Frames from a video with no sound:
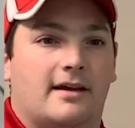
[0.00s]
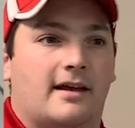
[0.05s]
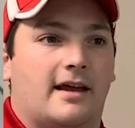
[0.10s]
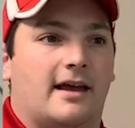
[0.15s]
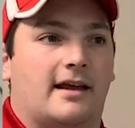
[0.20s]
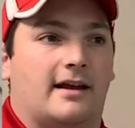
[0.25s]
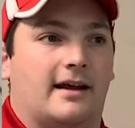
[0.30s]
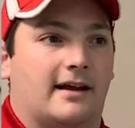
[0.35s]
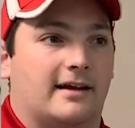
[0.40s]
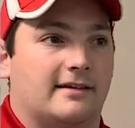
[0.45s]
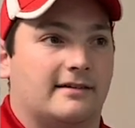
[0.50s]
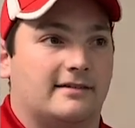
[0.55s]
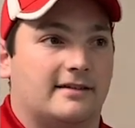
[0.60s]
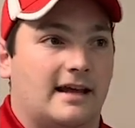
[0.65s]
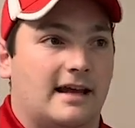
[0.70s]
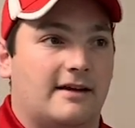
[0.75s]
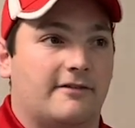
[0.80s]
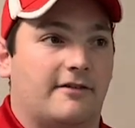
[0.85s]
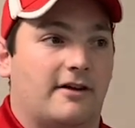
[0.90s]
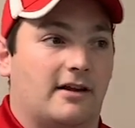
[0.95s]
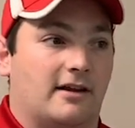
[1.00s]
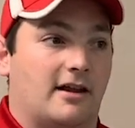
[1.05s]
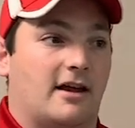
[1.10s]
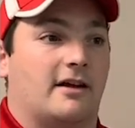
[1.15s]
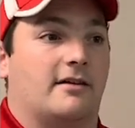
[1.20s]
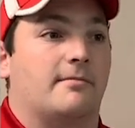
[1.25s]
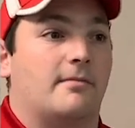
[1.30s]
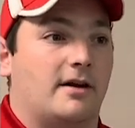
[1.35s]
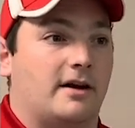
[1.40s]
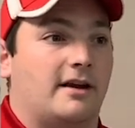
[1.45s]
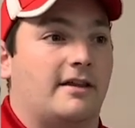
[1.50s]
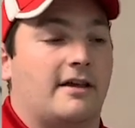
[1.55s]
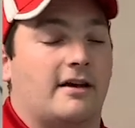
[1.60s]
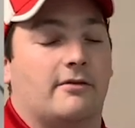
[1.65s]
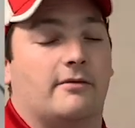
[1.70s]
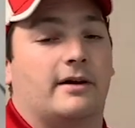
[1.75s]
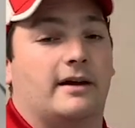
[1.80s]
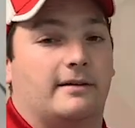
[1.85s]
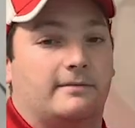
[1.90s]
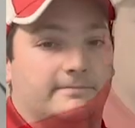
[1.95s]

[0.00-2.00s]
and I could save a lot of money that way.